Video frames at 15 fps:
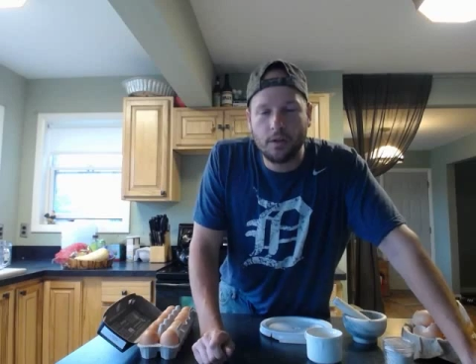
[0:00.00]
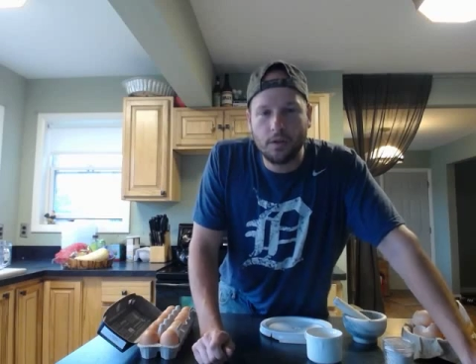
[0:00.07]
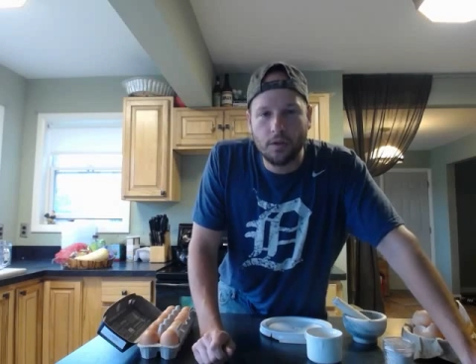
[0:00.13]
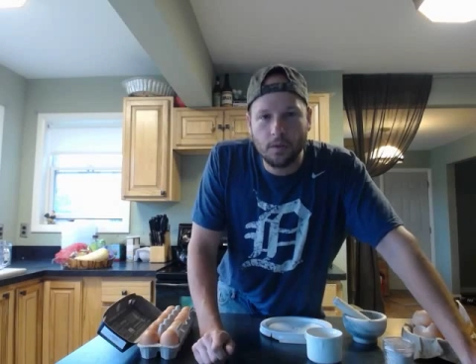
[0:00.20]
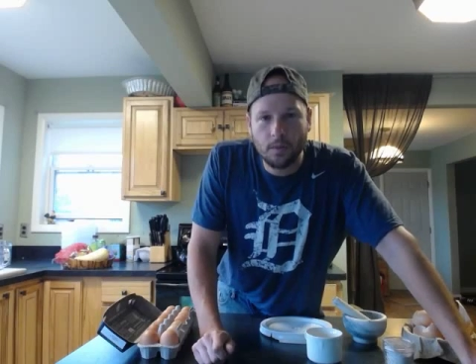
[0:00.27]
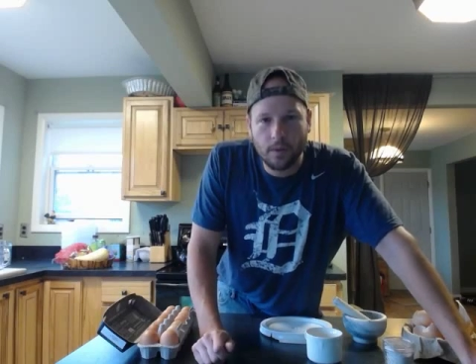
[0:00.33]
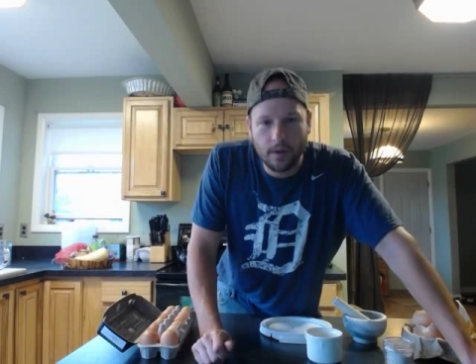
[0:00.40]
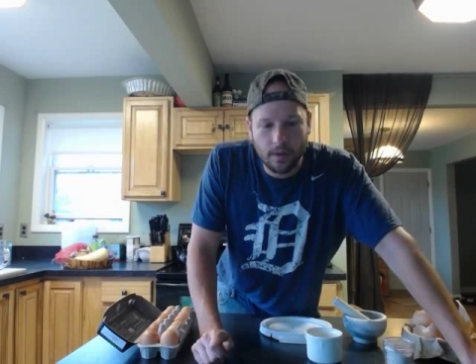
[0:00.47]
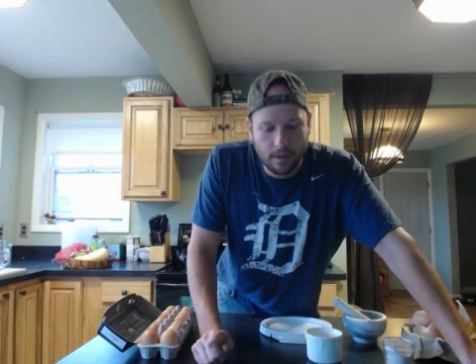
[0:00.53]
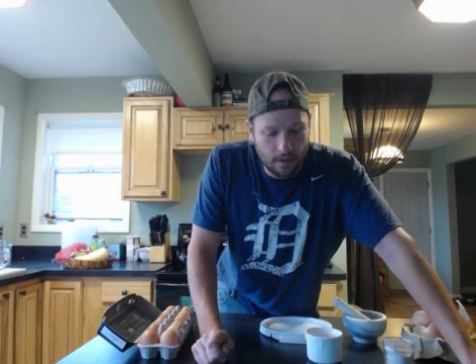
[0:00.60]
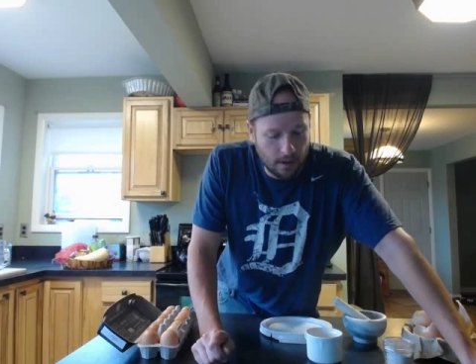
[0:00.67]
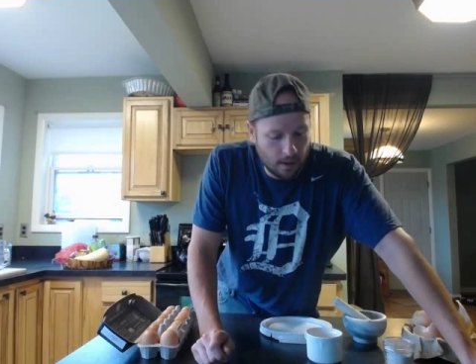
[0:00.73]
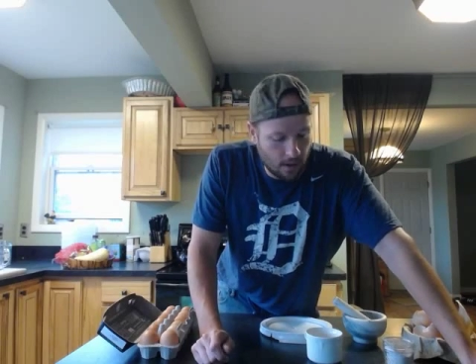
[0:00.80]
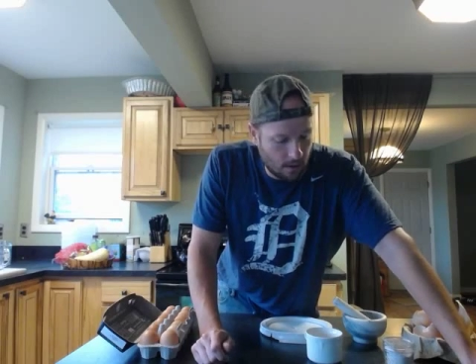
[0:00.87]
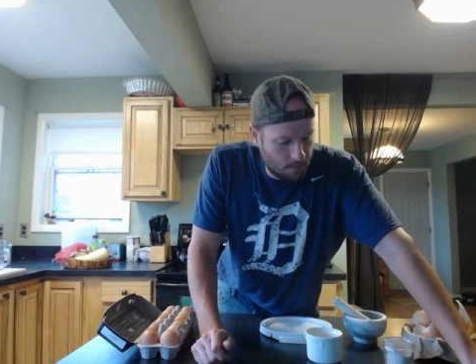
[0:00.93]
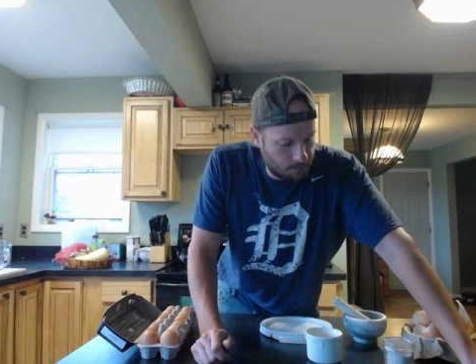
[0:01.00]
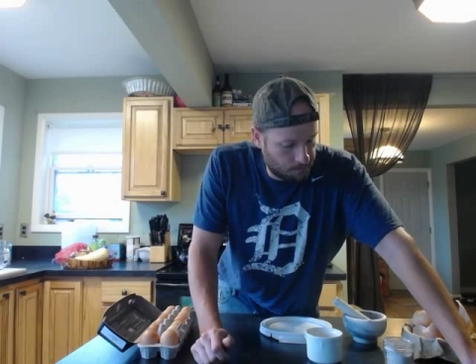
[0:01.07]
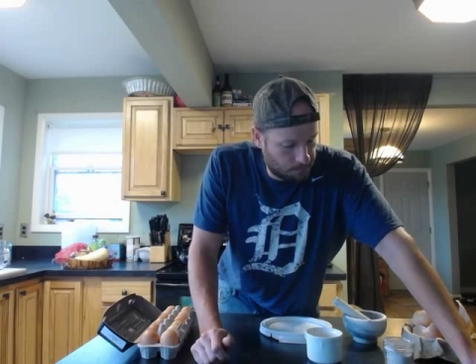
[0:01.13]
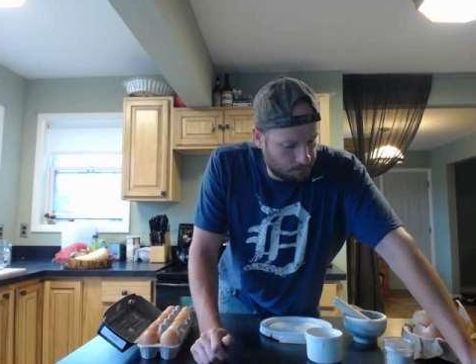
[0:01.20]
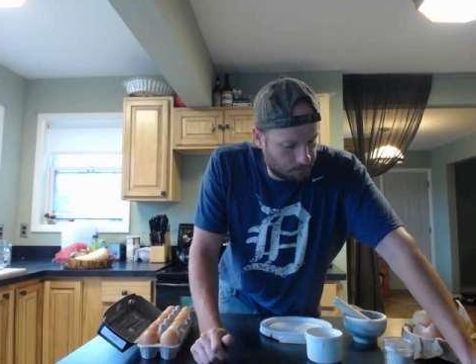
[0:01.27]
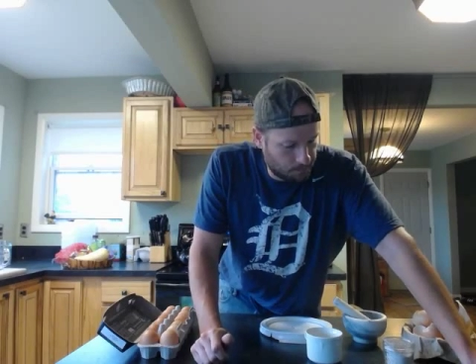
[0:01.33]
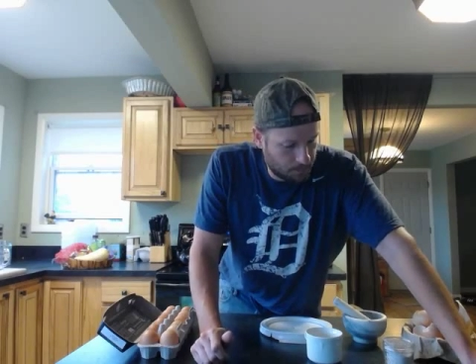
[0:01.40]
do with
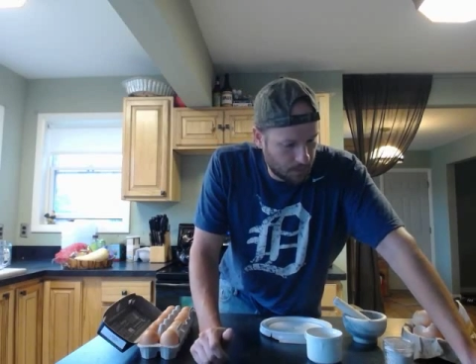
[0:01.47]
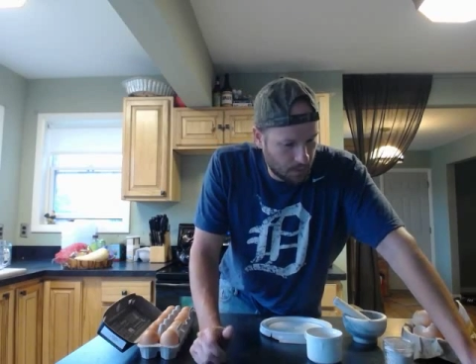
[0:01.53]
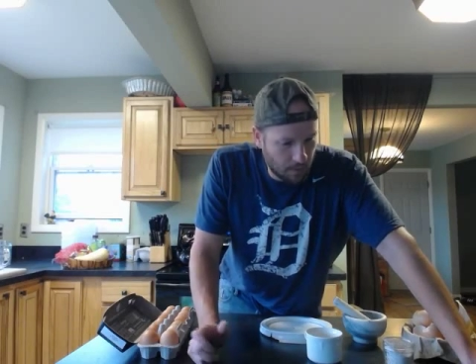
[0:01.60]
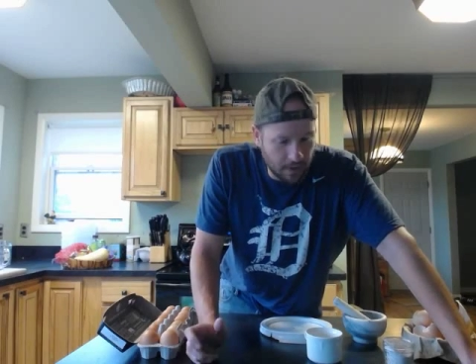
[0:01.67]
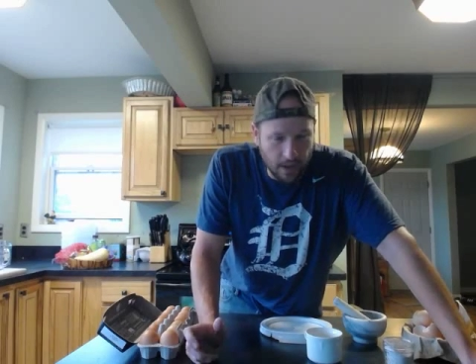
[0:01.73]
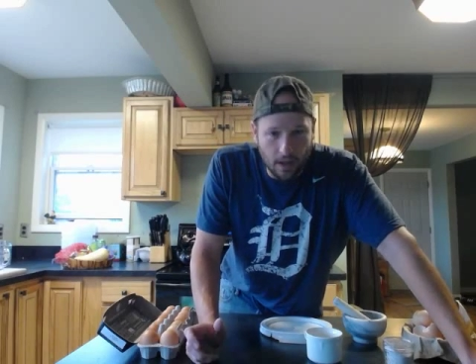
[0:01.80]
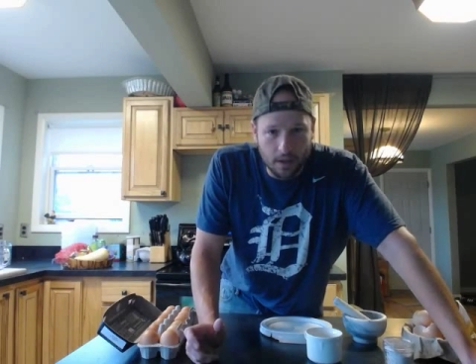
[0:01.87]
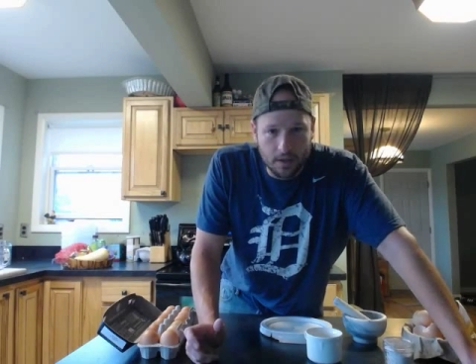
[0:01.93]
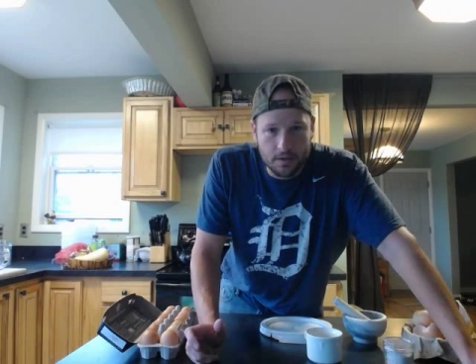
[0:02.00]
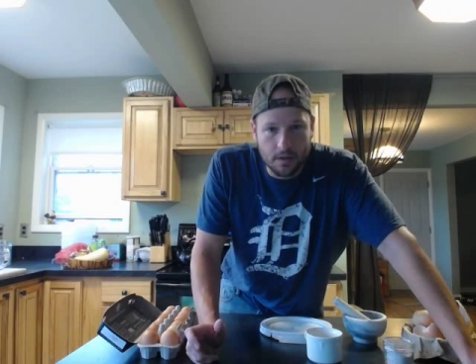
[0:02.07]
eggs